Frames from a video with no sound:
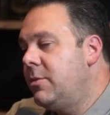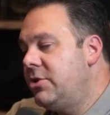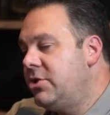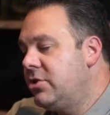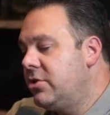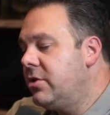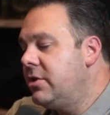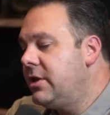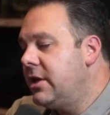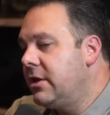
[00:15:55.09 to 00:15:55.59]
but you're
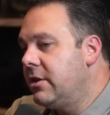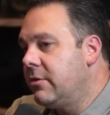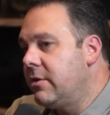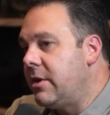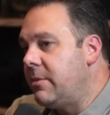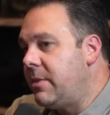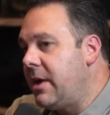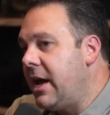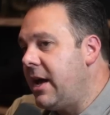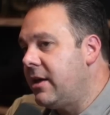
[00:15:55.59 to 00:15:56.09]
going down the
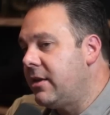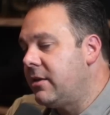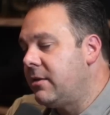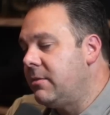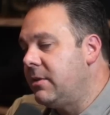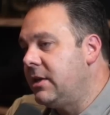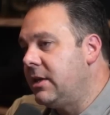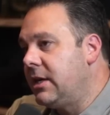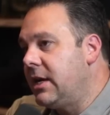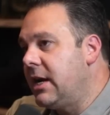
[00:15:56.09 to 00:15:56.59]
right path. I
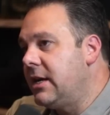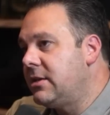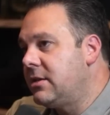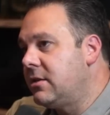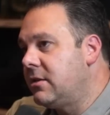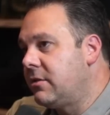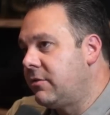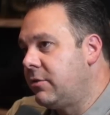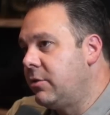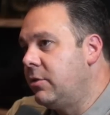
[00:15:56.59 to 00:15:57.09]
mean, the guys
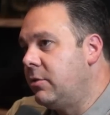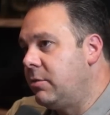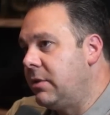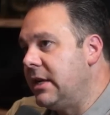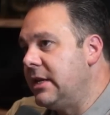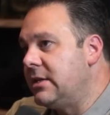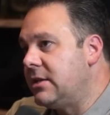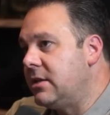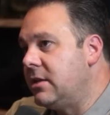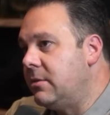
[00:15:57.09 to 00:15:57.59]
that flew the
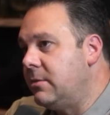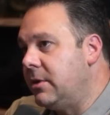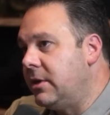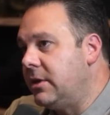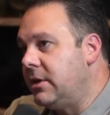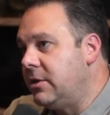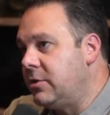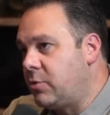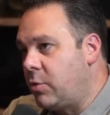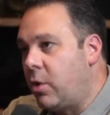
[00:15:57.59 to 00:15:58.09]
planes in the
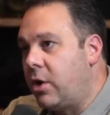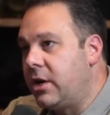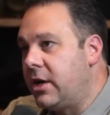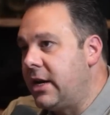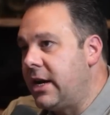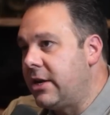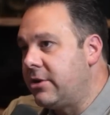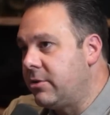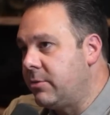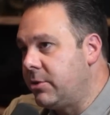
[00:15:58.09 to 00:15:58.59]
buildings wanted
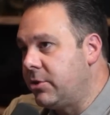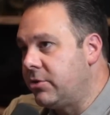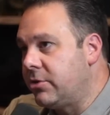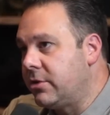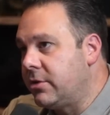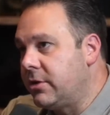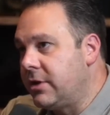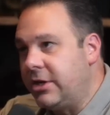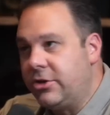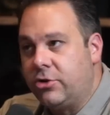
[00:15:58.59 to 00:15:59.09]

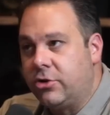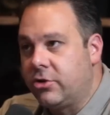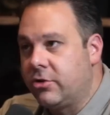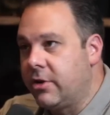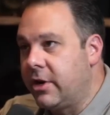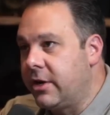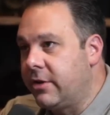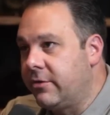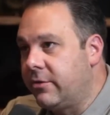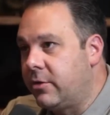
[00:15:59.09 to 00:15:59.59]
attribution. They took
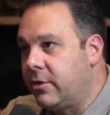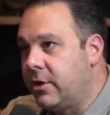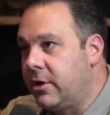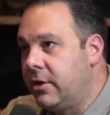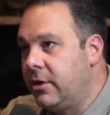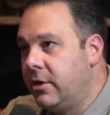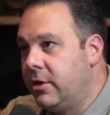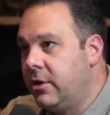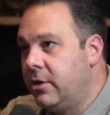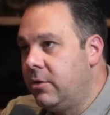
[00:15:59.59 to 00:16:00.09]
credit for it.
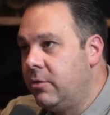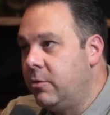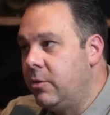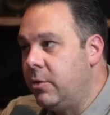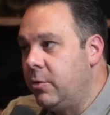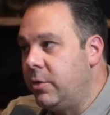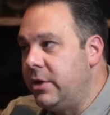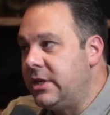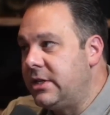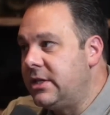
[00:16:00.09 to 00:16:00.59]

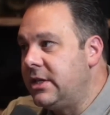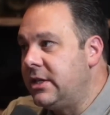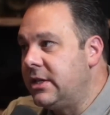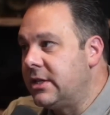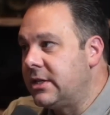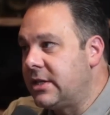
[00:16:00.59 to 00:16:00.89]
When we see the